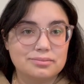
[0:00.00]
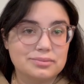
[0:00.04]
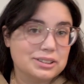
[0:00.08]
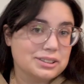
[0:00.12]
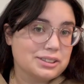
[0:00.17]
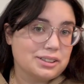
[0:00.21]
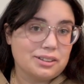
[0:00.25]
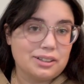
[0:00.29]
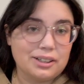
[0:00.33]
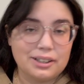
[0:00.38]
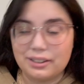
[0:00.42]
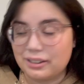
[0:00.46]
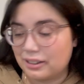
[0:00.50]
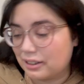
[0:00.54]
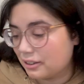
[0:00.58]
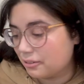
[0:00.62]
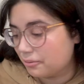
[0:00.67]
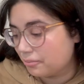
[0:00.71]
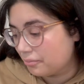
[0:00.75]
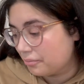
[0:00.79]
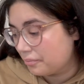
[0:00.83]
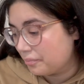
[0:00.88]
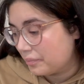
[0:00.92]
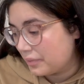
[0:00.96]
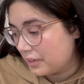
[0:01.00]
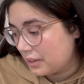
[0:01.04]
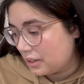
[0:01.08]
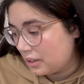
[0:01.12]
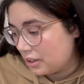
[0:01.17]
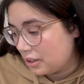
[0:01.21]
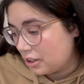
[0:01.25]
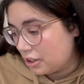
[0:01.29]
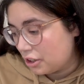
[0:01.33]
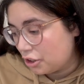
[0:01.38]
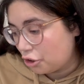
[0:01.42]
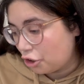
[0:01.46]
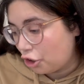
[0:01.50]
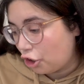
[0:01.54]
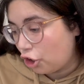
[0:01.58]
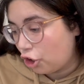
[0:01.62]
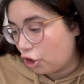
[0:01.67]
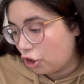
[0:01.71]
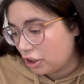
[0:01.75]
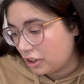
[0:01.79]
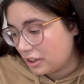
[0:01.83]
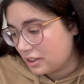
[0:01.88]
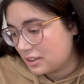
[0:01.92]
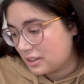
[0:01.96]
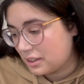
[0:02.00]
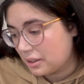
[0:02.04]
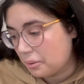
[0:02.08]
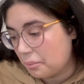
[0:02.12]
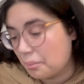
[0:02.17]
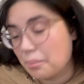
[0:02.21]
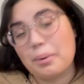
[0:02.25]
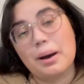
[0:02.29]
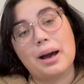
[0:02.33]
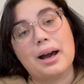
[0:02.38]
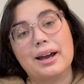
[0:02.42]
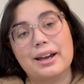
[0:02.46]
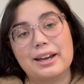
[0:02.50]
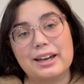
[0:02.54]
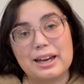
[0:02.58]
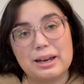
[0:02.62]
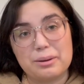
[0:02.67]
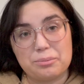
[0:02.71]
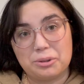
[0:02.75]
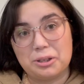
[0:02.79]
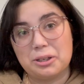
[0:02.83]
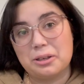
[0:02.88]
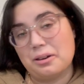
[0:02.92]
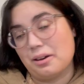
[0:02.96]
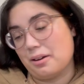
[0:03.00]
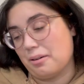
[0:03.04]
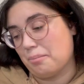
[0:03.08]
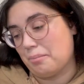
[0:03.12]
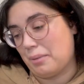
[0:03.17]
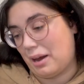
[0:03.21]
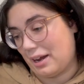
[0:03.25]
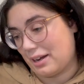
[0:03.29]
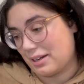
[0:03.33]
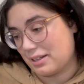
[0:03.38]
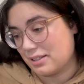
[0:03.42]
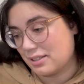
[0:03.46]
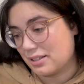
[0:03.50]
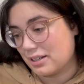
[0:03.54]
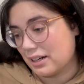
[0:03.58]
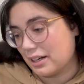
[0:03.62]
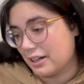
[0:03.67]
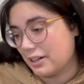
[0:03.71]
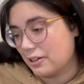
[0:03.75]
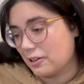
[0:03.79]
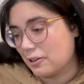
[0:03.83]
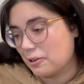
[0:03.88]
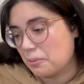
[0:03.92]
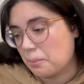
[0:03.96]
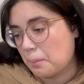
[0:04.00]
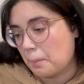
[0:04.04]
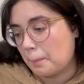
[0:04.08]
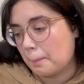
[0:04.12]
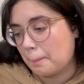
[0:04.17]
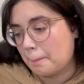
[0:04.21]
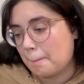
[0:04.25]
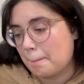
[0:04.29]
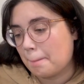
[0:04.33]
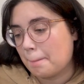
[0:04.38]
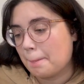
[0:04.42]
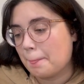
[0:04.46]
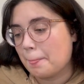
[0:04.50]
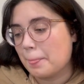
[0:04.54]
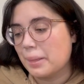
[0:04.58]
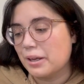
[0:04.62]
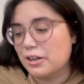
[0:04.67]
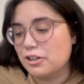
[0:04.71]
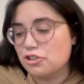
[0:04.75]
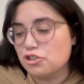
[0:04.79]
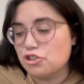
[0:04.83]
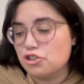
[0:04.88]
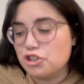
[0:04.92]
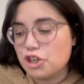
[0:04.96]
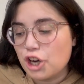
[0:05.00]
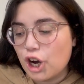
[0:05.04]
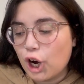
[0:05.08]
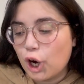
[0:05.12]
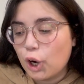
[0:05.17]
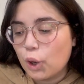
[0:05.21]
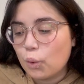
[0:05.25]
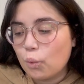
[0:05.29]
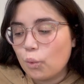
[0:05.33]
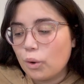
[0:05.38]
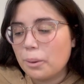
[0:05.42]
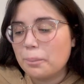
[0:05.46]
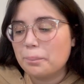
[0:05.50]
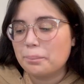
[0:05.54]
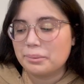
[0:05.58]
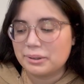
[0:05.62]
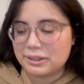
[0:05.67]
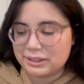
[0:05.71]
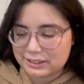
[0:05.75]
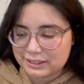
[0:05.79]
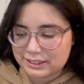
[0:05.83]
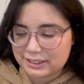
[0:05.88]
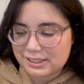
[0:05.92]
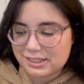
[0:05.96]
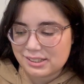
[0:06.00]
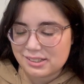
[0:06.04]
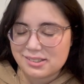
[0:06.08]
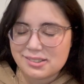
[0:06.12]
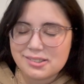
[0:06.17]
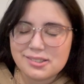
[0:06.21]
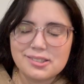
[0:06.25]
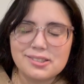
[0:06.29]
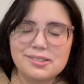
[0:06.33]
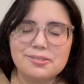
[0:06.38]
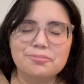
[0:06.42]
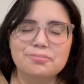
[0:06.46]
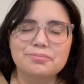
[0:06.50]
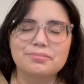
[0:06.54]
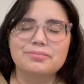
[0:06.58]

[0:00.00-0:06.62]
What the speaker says: all I got. Hooked by Emily McIntyre. No, please.